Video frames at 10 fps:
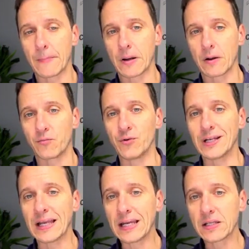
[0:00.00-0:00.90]

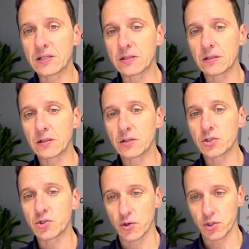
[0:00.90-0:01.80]
related
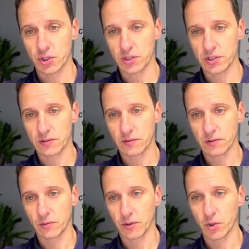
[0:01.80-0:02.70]
searches
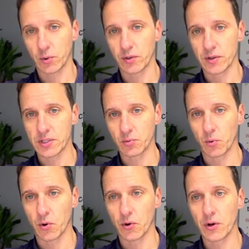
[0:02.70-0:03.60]
or queries
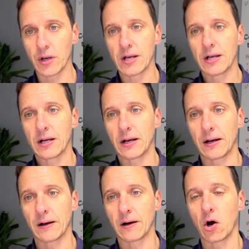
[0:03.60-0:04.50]
were
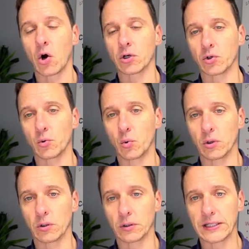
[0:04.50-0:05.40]
on
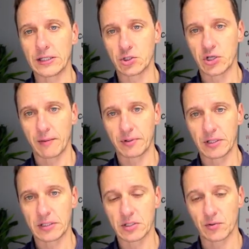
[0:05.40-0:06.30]
Google in
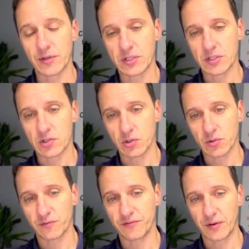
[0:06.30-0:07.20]
Japanese. So this is also
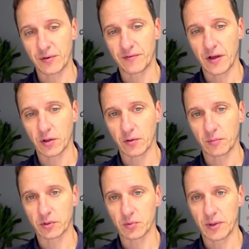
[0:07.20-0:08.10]
very
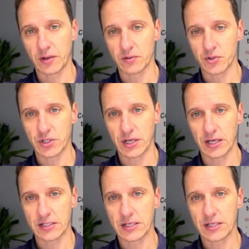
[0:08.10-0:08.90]
valuable to better understand